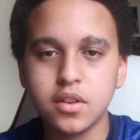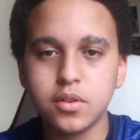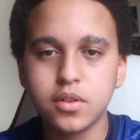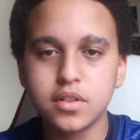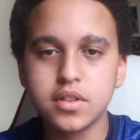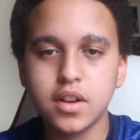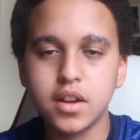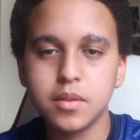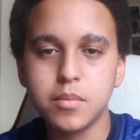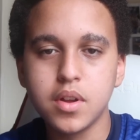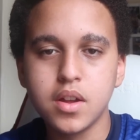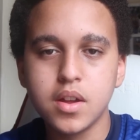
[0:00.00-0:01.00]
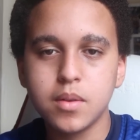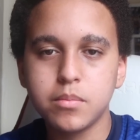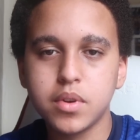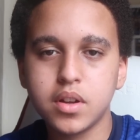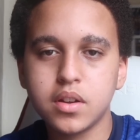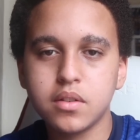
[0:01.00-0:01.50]
All the time,
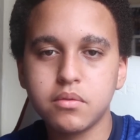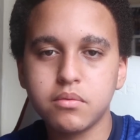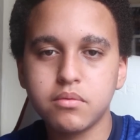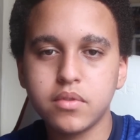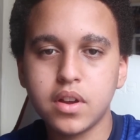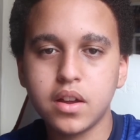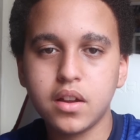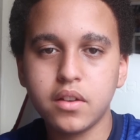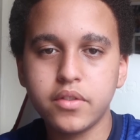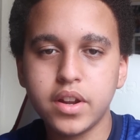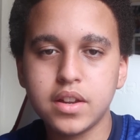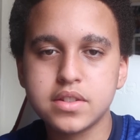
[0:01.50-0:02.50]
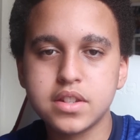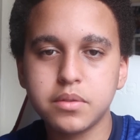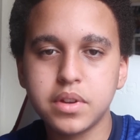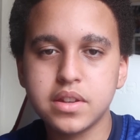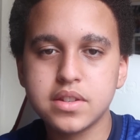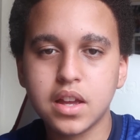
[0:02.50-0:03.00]
but
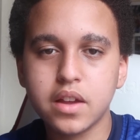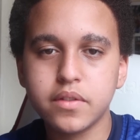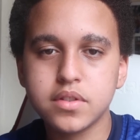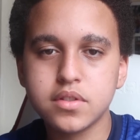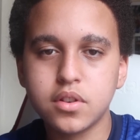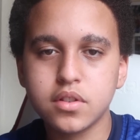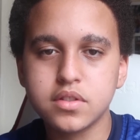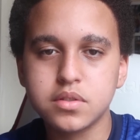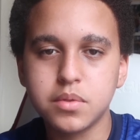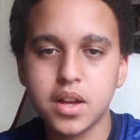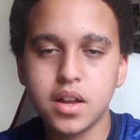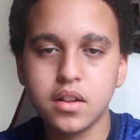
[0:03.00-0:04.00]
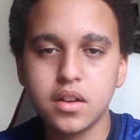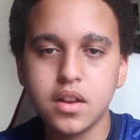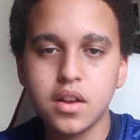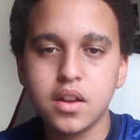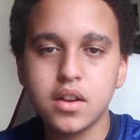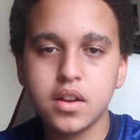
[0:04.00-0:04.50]
realistically we sing other songs as well.
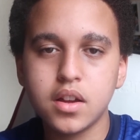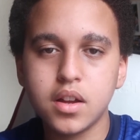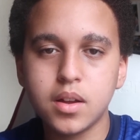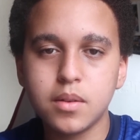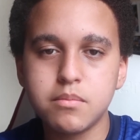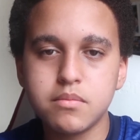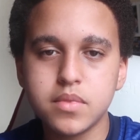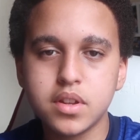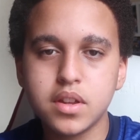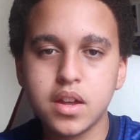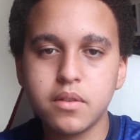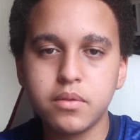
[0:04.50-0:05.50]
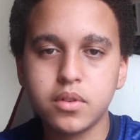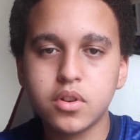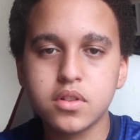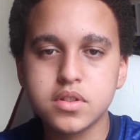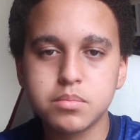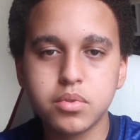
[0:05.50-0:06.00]
Yeah,
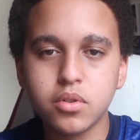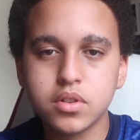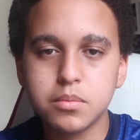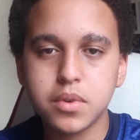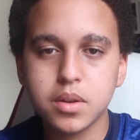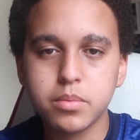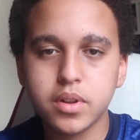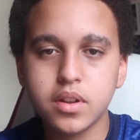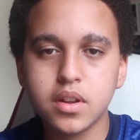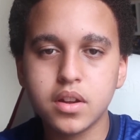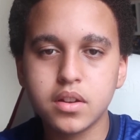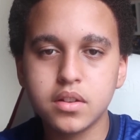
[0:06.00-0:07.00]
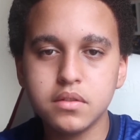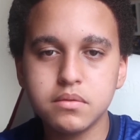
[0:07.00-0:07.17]
good support in my opinion.